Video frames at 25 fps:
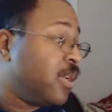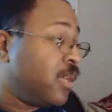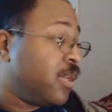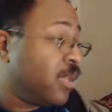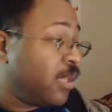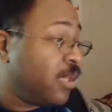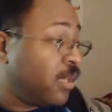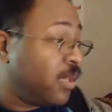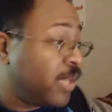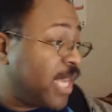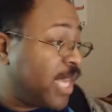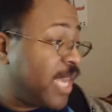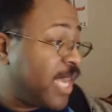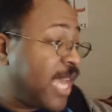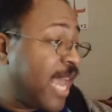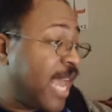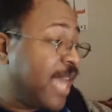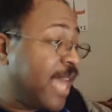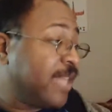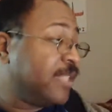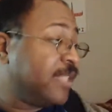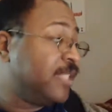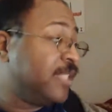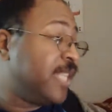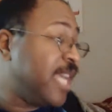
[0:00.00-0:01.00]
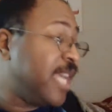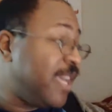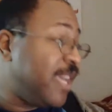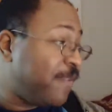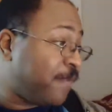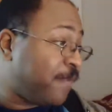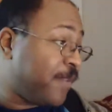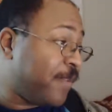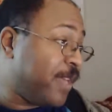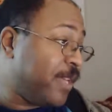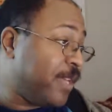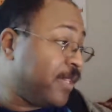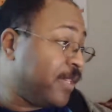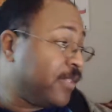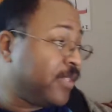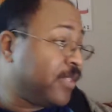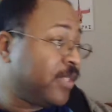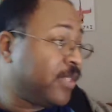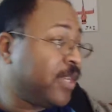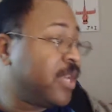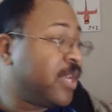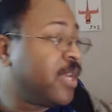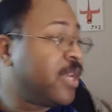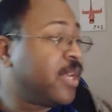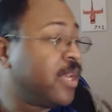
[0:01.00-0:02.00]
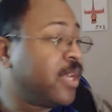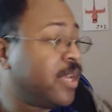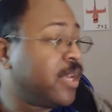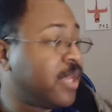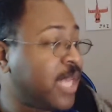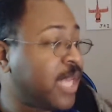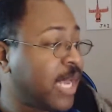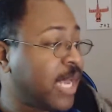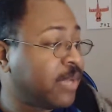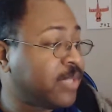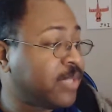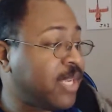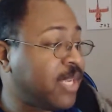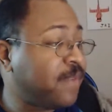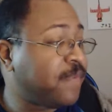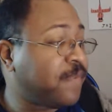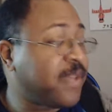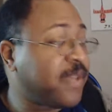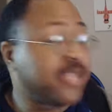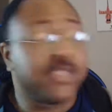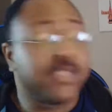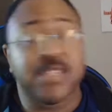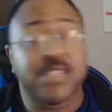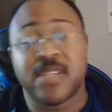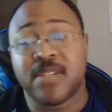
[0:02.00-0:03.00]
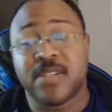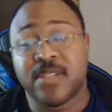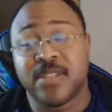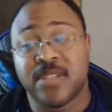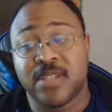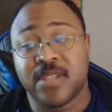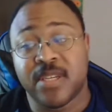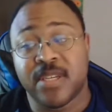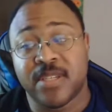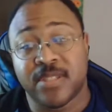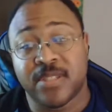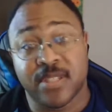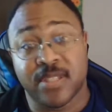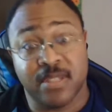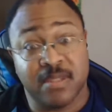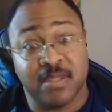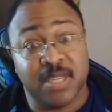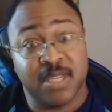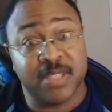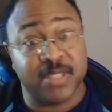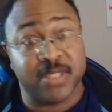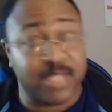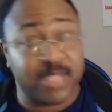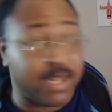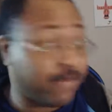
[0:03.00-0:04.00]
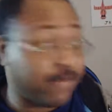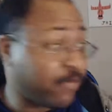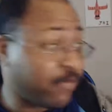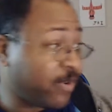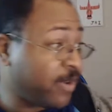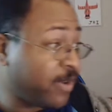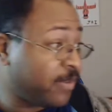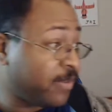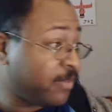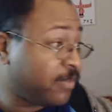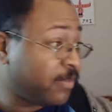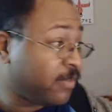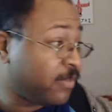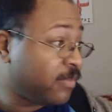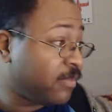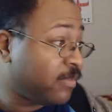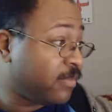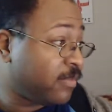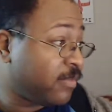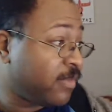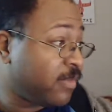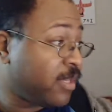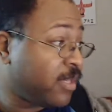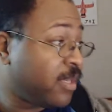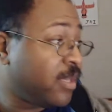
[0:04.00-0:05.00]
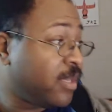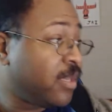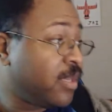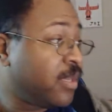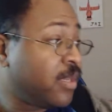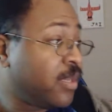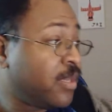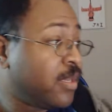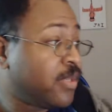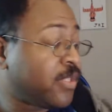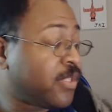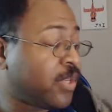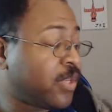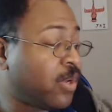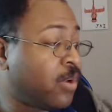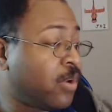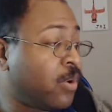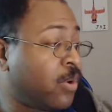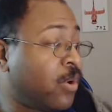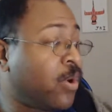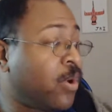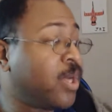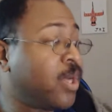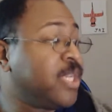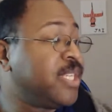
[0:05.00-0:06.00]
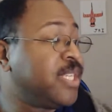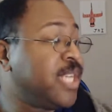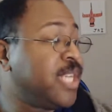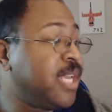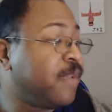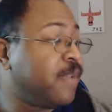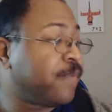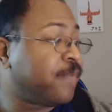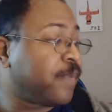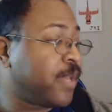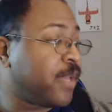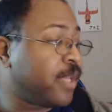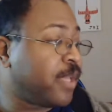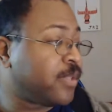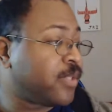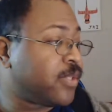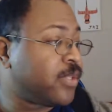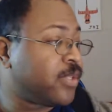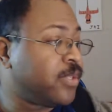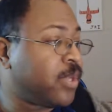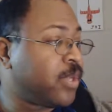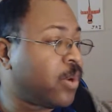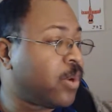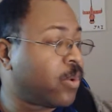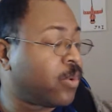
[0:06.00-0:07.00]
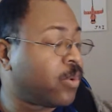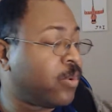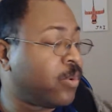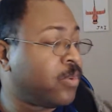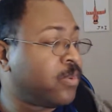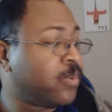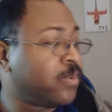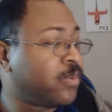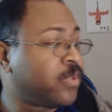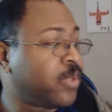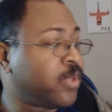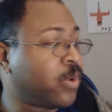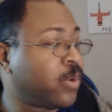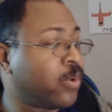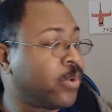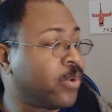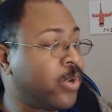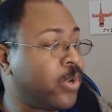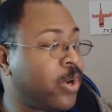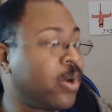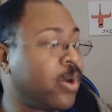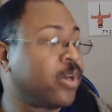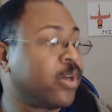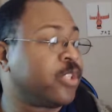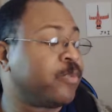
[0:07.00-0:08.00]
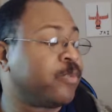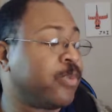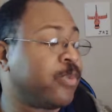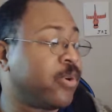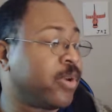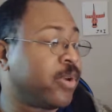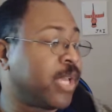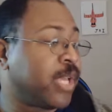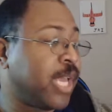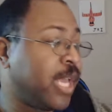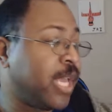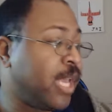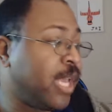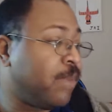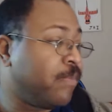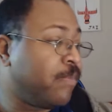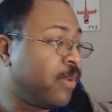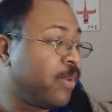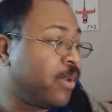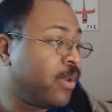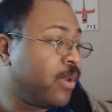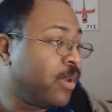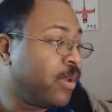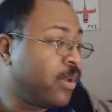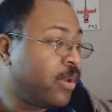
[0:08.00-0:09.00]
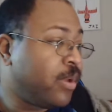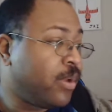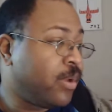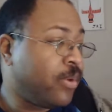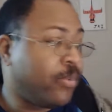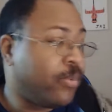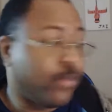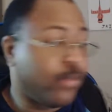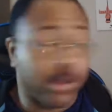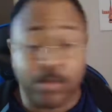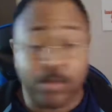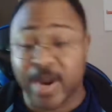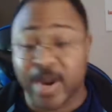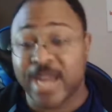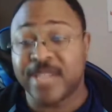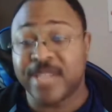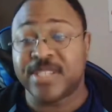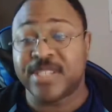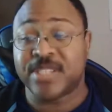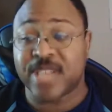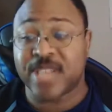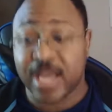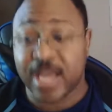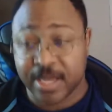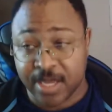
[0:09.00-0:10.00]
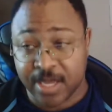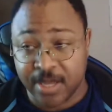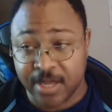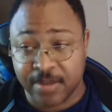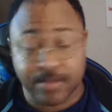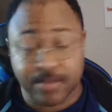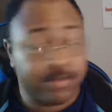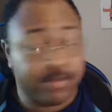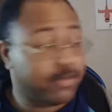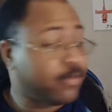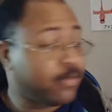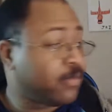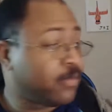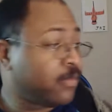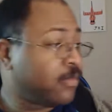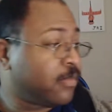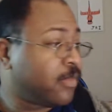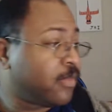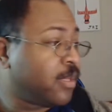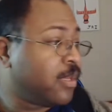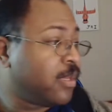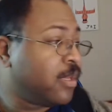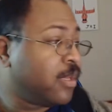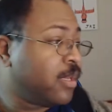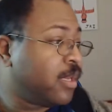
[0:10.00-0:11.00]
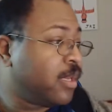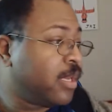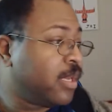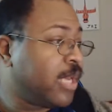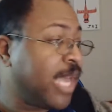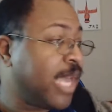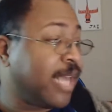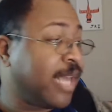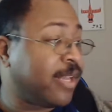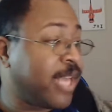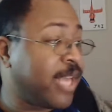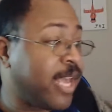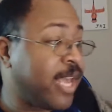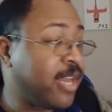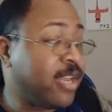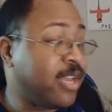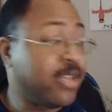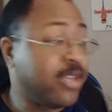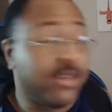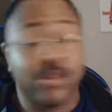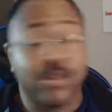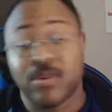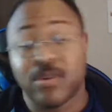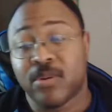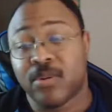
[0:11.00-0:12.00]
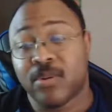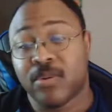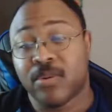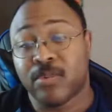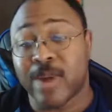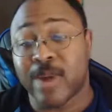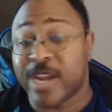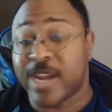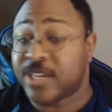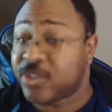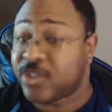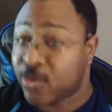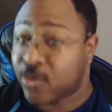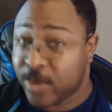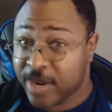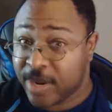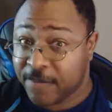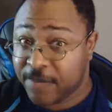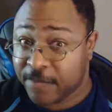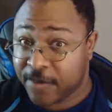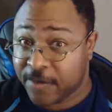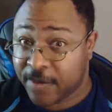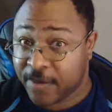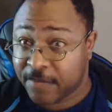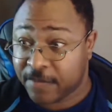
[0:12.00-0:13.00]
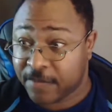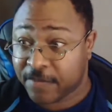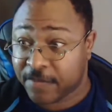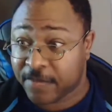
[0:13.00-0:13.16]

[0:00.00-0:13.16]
Looking at defense. Now, defense is different. So on defense, total yards per game, we're ranked second. Atlanta ranked 25th.